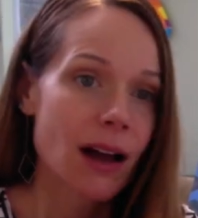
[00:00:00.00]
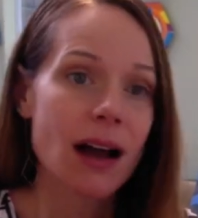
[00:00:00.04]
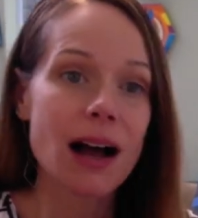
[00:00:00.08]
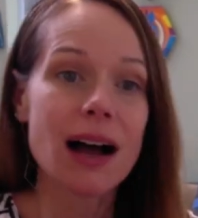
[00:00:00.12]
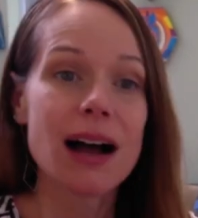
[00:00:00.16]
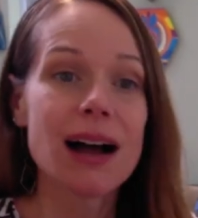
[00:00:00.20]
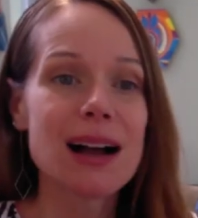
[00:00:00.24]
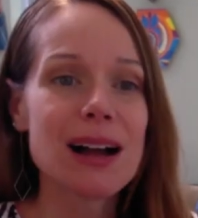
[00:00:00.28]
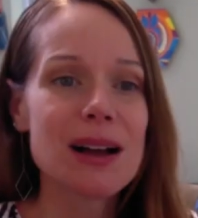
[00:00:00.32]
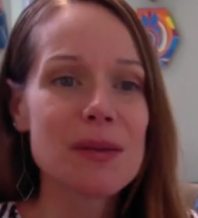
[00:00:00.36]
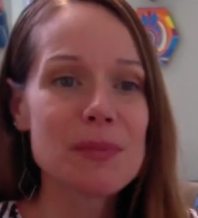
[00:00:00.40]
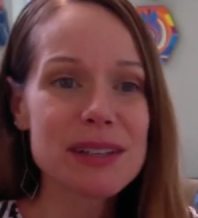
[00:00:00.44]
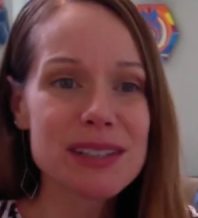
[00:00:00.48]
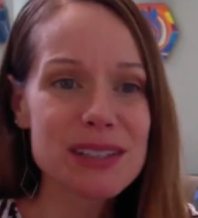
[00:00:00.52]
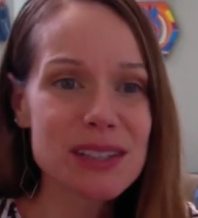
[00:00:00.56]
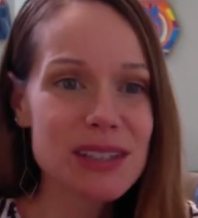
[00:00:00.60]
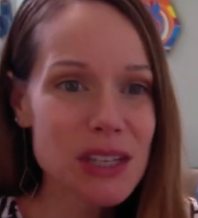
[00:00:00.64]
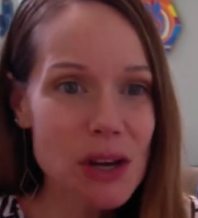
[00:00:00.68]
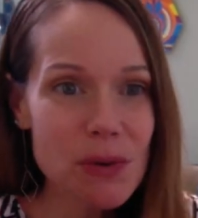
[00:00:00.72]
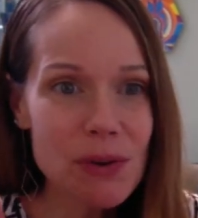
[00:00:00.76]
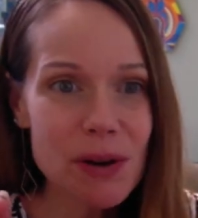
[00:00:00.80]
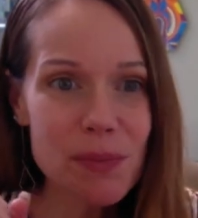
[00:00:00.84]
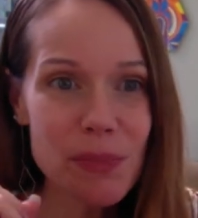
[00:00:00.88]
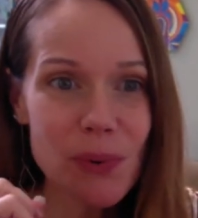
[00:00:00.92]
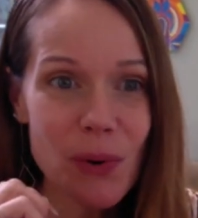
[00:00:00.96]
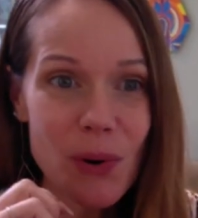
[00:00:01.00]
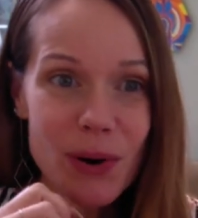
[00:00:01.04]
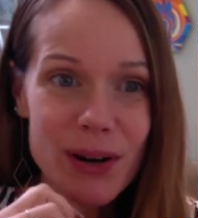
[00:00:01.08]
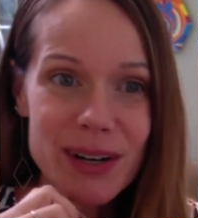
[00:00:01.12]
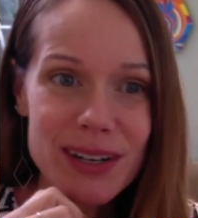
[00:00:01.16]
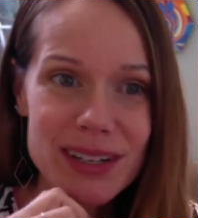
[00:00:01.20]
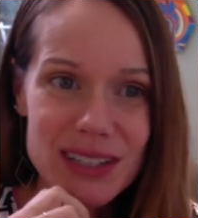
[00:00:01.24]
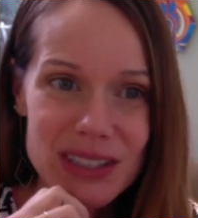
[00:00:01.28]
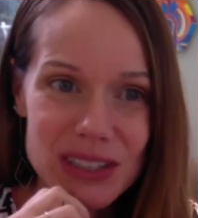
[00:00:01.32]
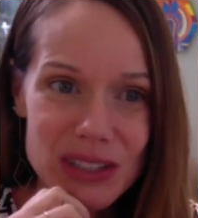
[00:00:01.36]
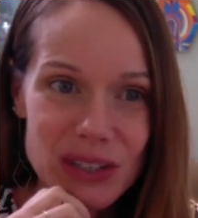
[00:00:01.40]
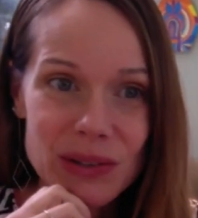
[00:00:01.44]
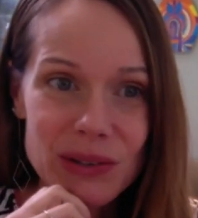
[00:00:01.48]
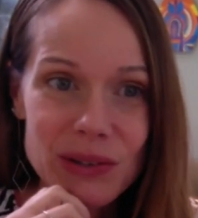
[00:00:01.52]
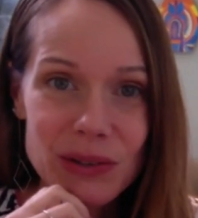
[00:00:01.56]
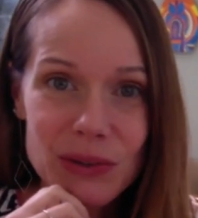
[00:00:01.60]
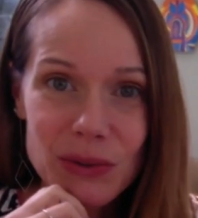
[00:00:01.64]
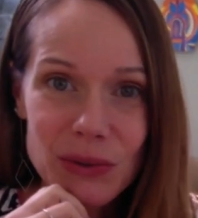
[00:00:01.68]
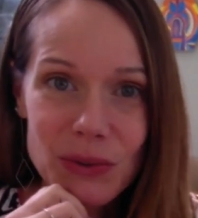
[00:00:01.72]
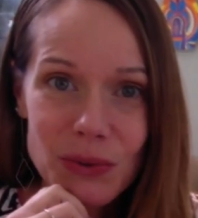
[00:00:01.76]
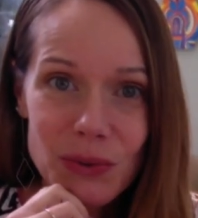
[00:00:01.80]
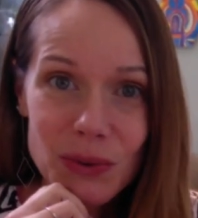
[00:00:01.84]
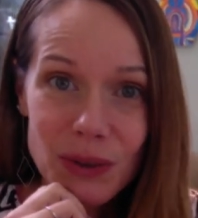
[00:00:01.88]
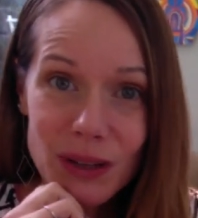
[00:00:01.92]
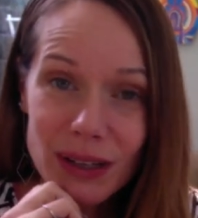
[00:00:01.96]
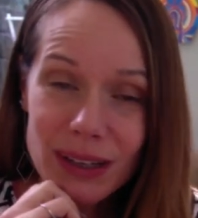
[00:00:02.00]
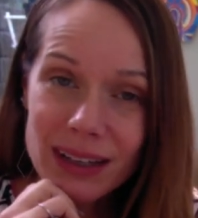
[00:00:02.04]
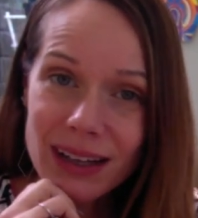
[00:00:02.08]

Um, it's so important to